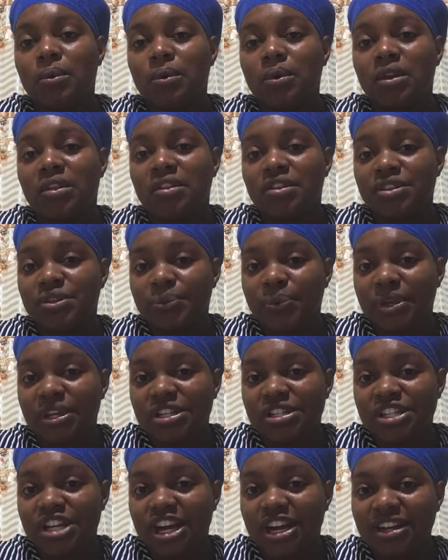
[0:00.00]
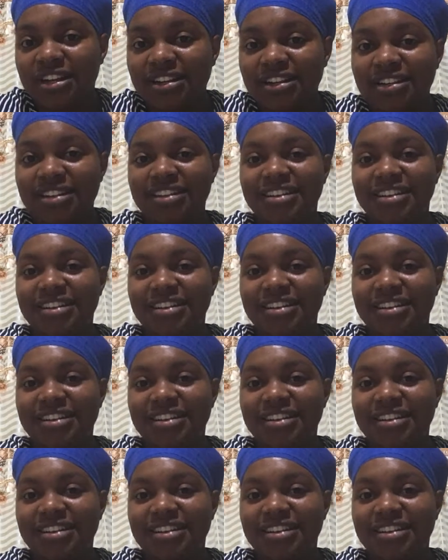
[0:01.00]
the situation.